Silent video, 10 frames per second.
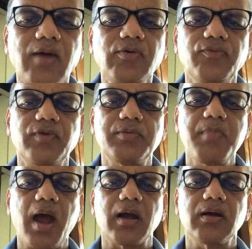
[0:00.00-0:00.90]
a
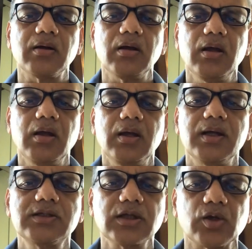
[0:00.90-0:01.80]
feedback.
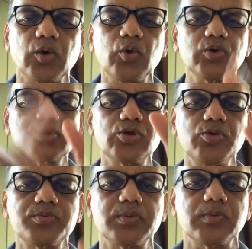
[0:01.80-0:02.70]
It's a closed
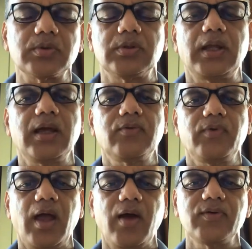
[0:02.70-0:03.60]
loop, like
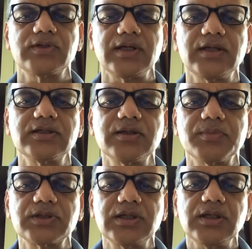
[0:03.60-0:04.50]
we have a CNC
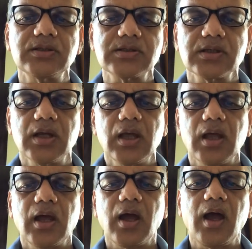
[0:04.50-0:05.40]
machines,
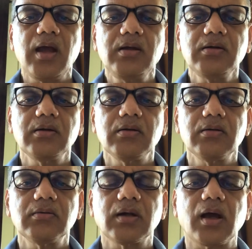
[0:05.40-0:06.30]
and
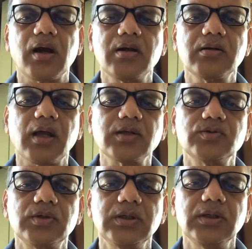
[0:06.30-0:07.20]
the current
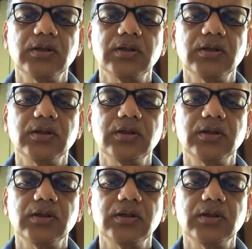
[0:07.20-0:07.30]
actually,